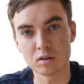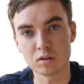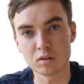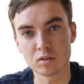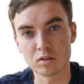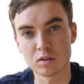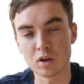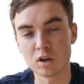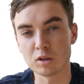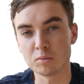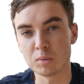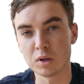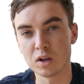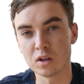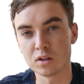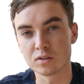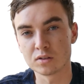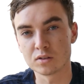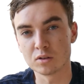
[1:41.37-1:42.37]
30
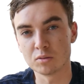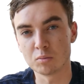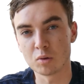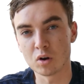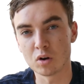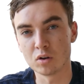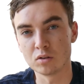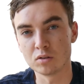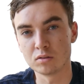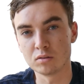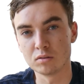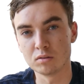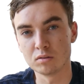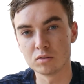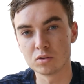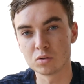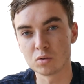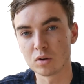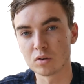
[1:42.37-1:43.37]
minutes to mow
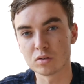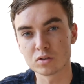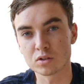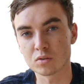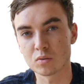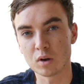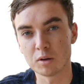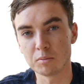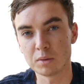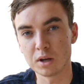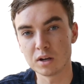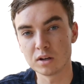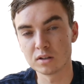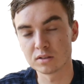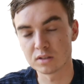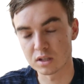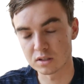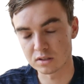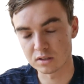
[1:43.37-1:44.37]
200 square
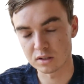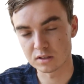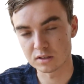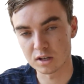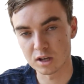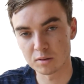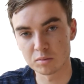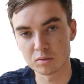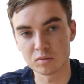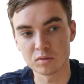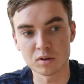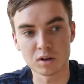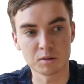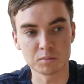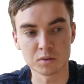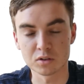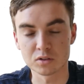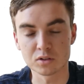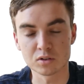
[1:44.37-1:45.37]
meters as an example,
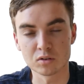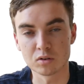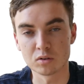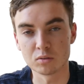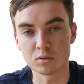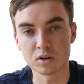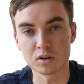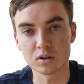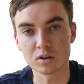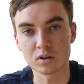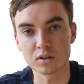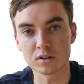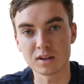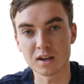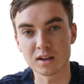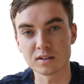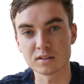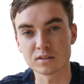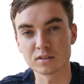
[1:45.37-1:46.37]
I'm not sure what it
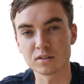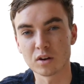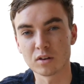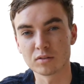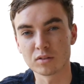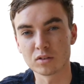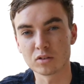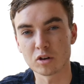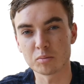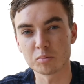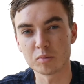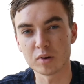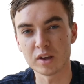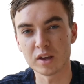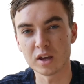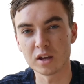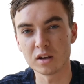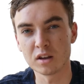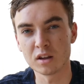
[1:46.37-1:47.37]
takes off the top of my
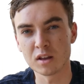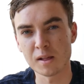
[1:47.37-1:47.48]
head,